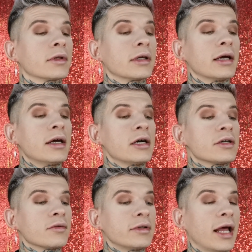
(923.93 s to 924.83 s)
Yeah.
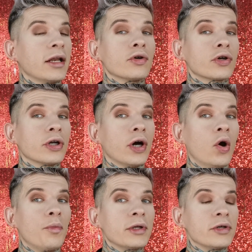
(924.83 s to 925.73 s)
So then you're gonna
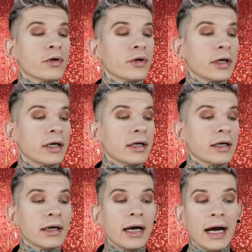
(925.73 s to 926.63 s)
open your
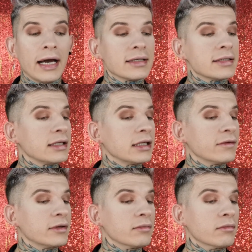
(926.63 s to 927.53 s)
eyes
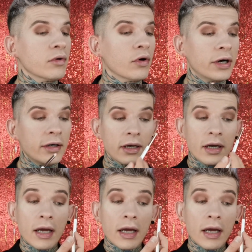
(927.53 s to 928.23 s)
even more,